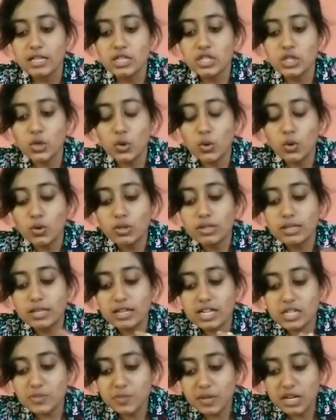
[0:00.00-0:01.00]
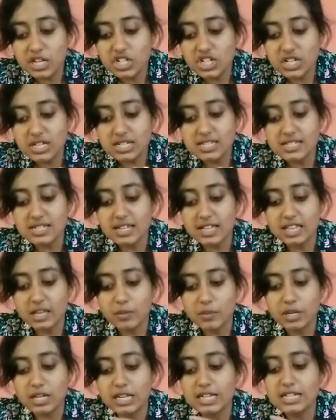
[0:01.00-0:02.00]
So the respiration is
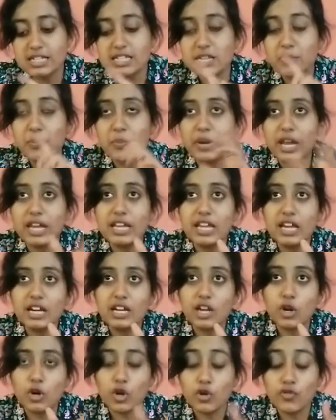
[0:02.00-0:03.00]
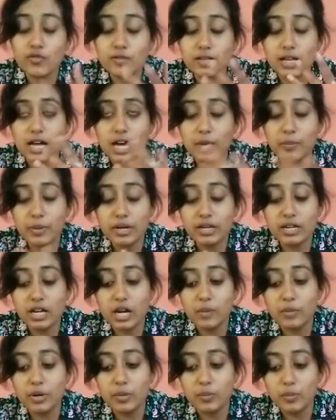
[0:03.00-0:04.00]
nothing but it is the breaking down of
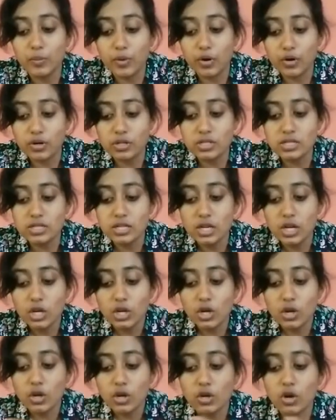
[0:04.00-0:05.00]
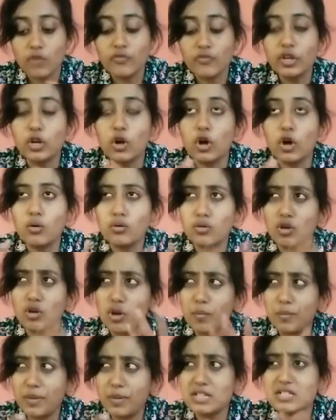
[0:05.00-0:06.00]
carbon-carbon bonds of the
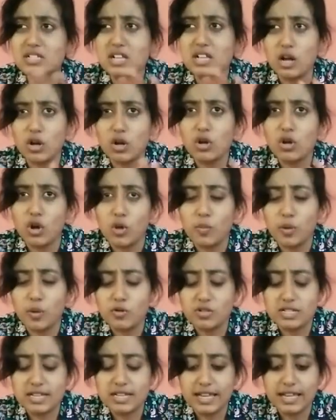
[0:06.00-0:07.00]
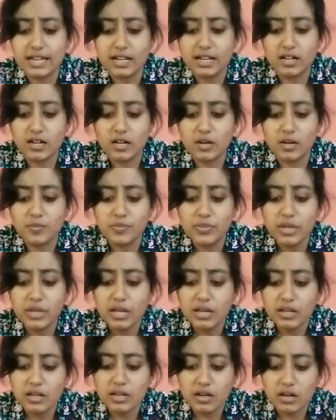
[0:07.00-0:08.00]
complex compounds like
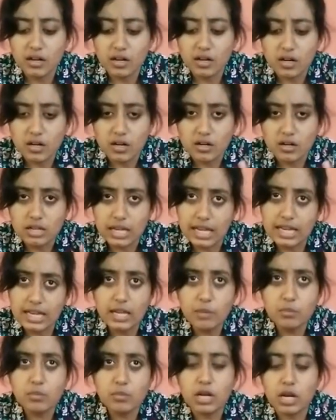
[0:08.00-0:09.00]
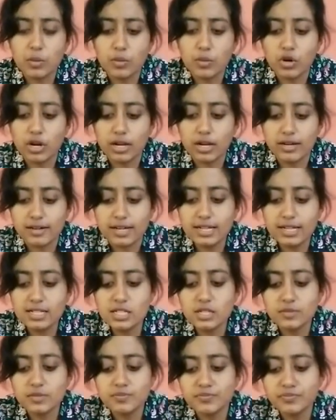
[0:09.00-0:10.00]
any
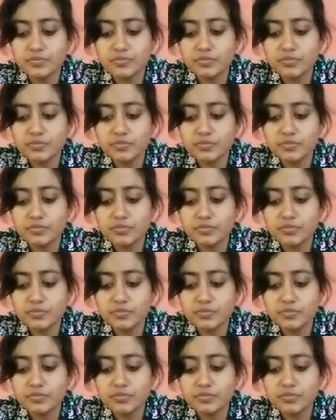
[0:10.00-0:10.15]
carbohydrates,